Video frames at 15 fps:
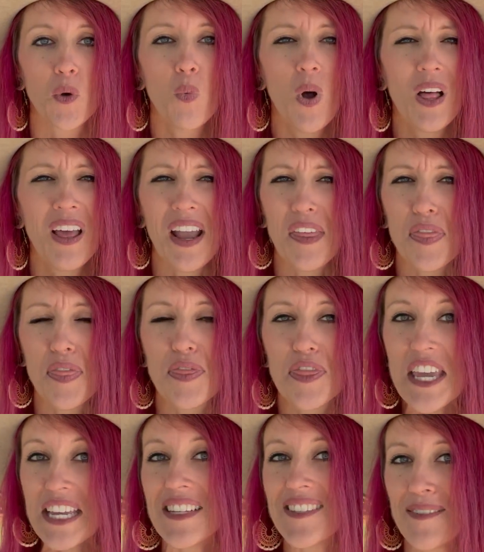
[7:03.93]
well, I
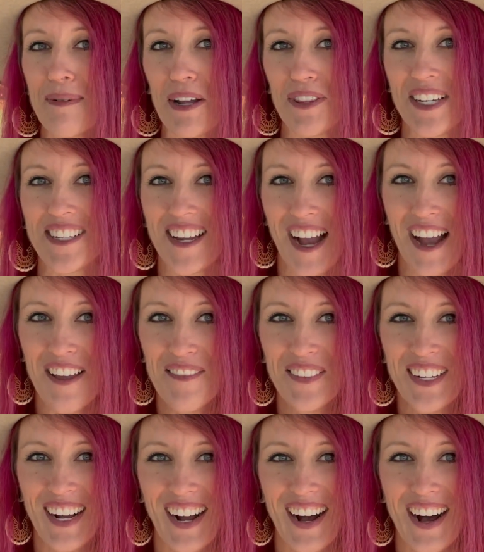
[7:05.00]
think it's about that time.
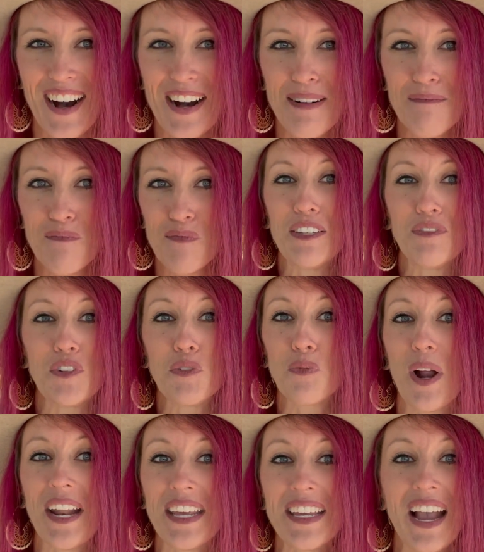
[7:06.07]
If you're
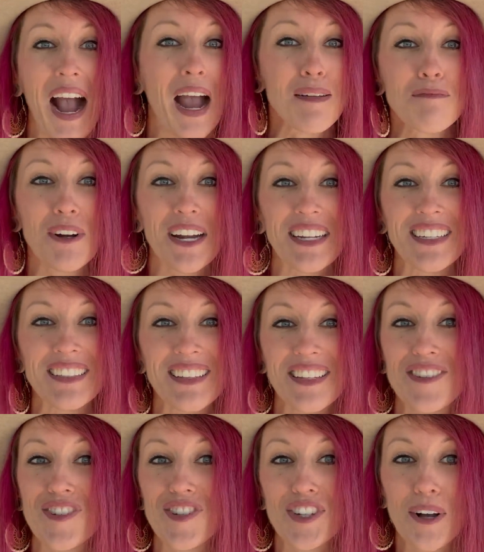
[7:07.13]
ready, I'm ready.
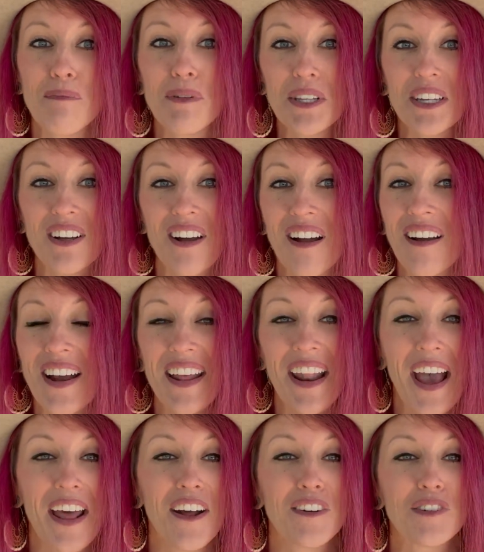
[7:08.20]
Let's jump in the car and
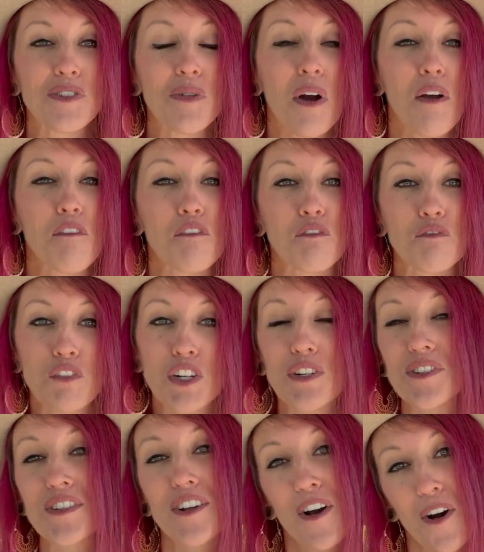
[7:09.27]
head out to our
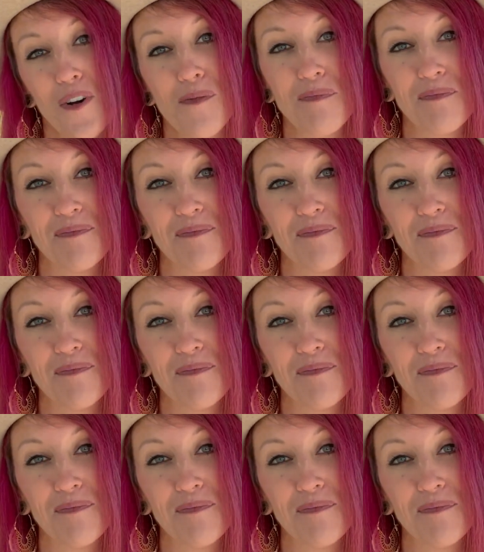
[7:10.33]
first home.